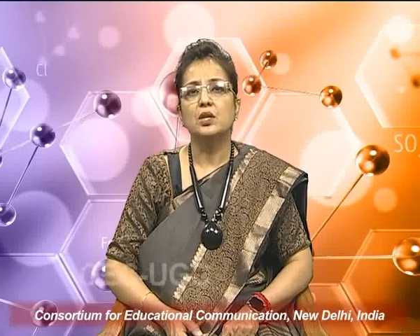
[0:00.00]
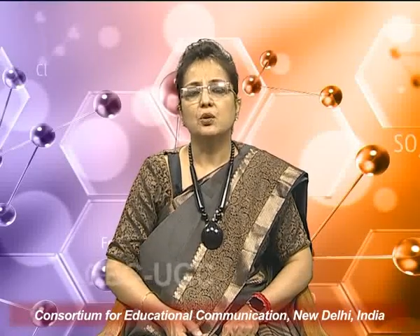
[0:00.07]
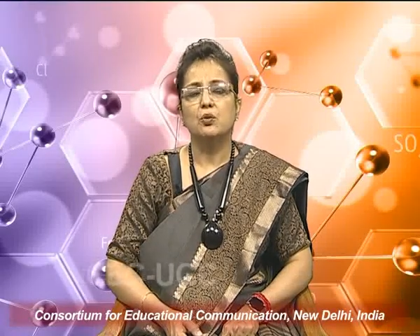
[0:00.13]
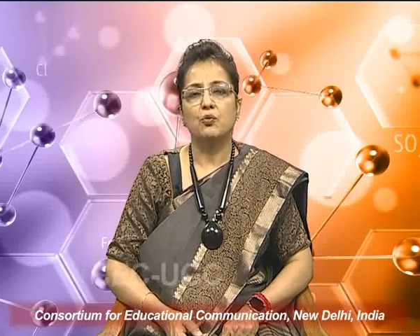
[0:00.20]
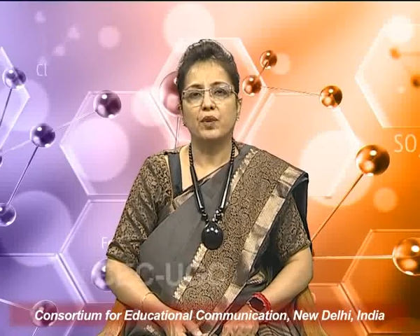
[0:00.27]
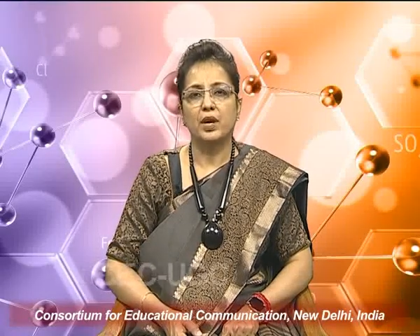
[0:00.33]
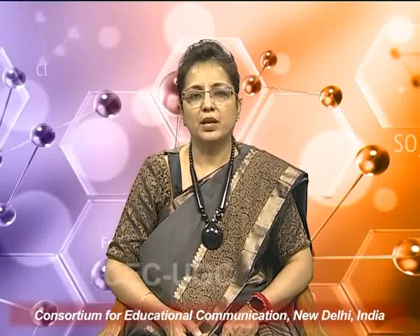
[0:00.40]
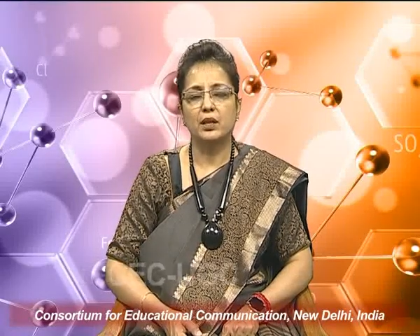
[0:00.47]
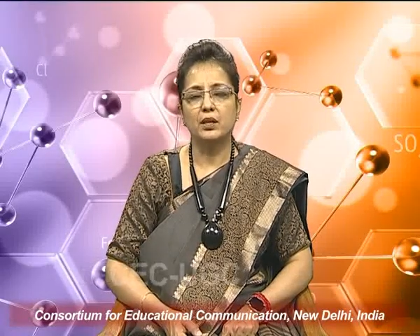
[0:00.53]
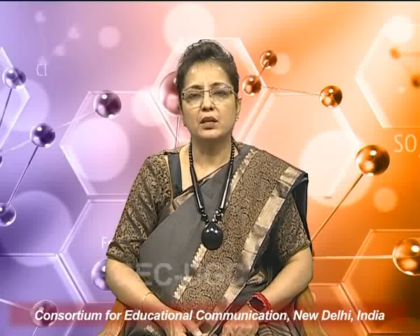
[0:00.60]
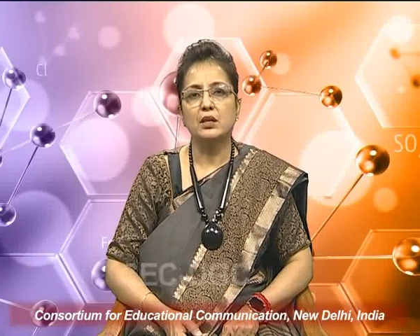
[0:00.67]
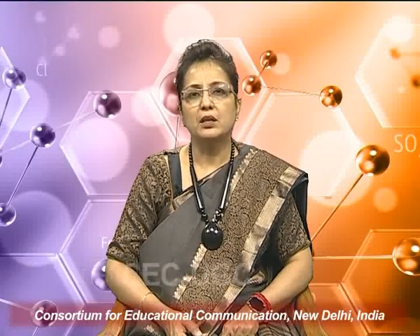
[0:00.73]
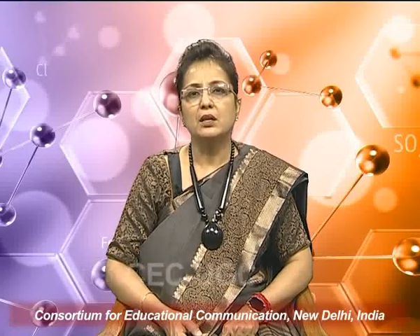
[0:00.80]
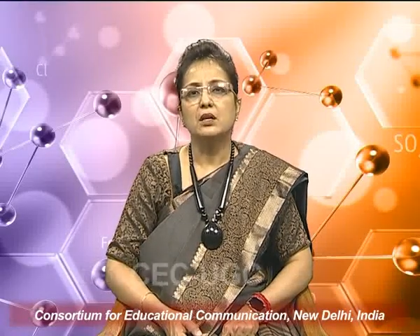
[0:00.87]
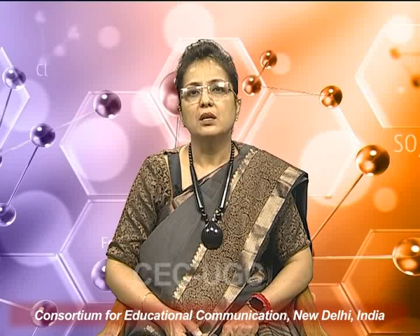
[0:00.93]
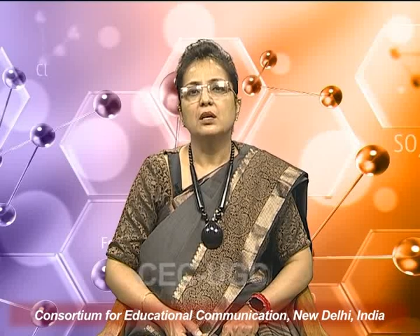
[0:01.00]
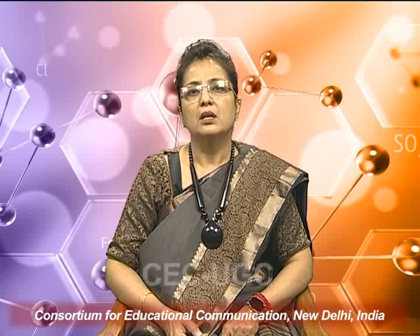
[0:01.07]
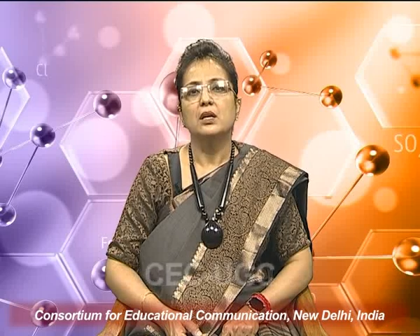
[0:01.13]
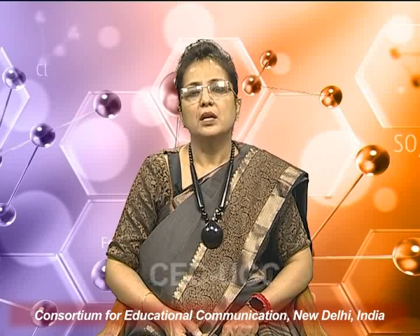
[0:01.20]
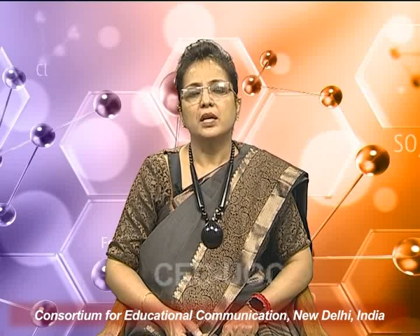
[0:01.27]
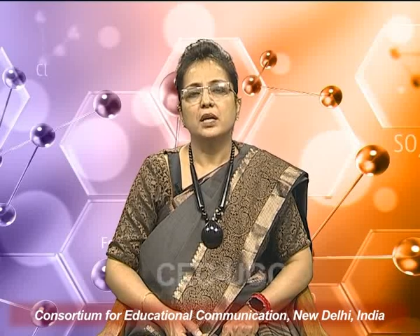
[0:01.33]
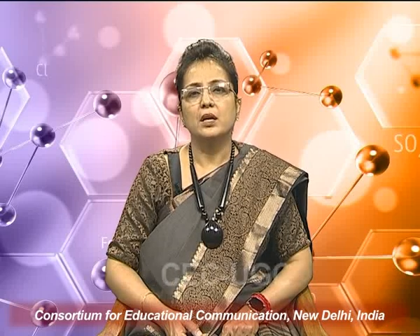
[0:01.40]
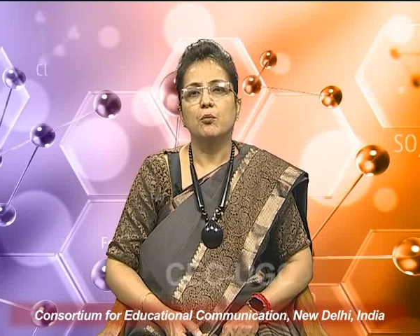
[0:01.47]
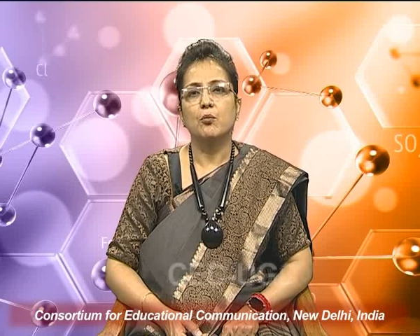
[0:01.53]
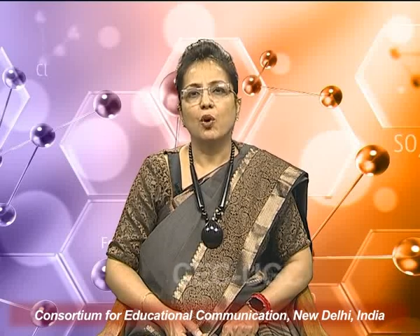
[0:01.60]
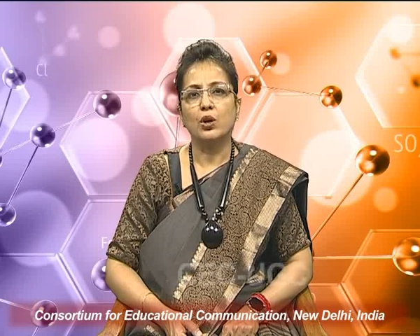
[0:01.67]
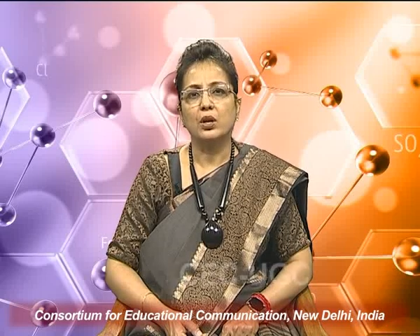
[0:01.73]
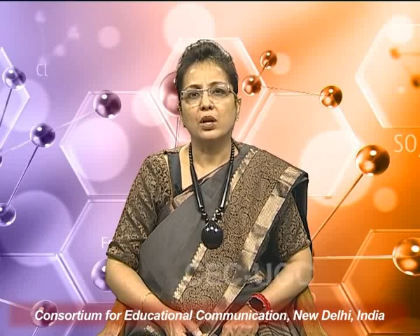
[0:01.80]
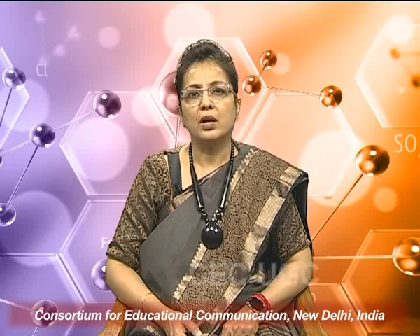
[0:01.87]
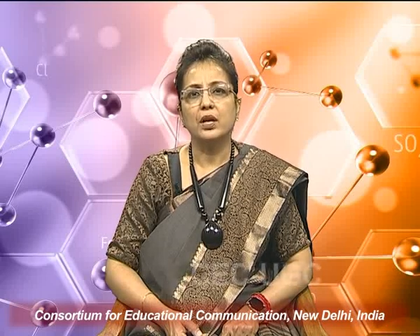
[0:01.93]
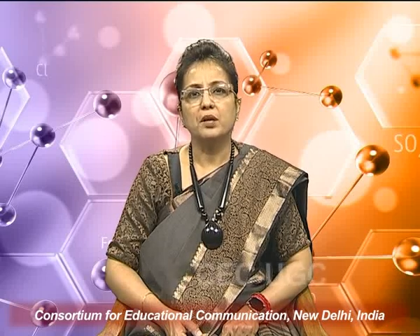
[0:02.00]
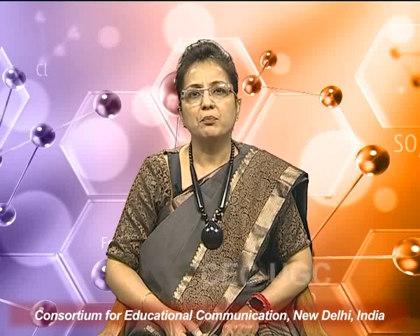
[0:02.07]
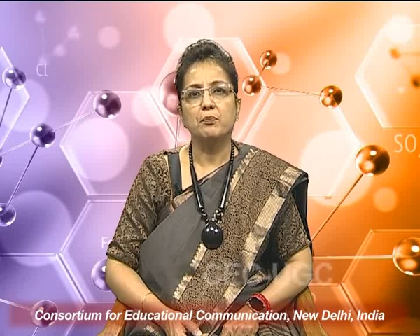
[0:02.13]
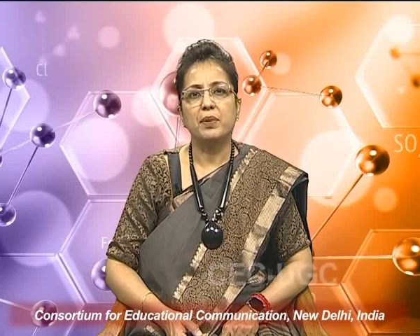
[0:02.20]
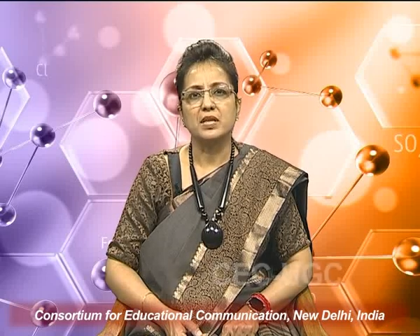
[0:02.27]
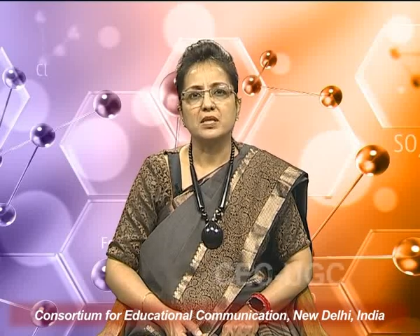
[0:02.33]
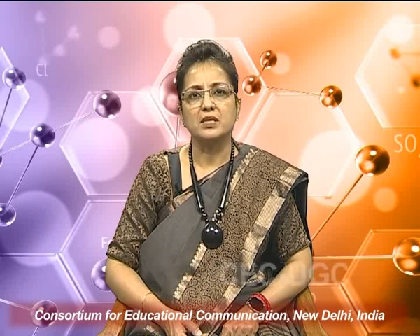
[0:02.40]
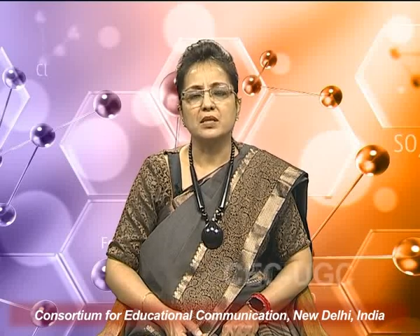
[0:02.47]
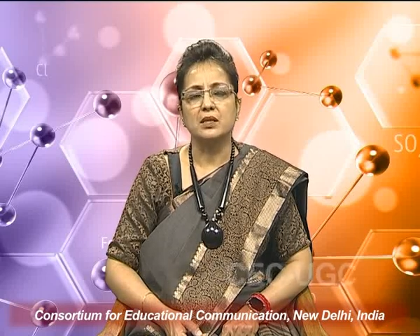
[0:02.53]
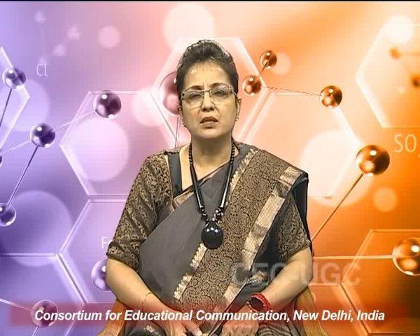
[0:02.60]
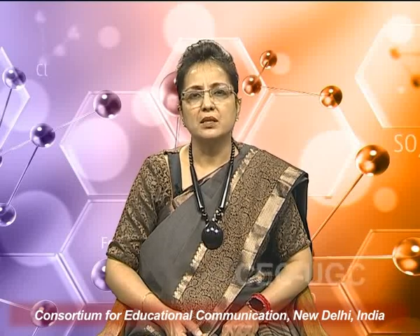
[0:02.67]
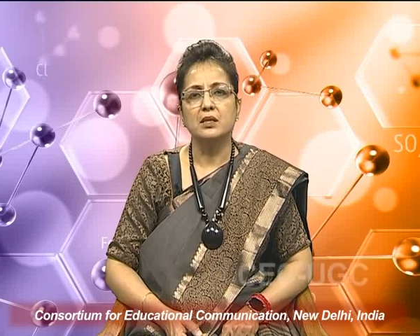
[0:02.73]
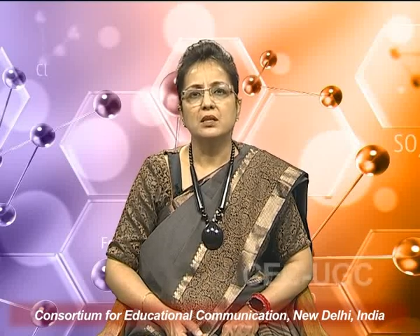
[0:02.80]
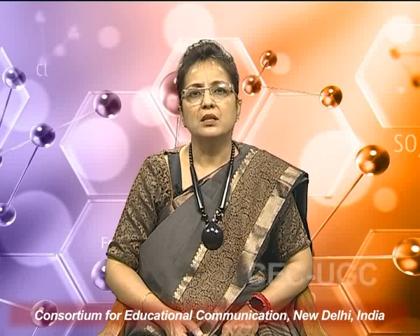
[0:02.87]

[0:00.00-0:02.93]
wherein in a mortar and pestle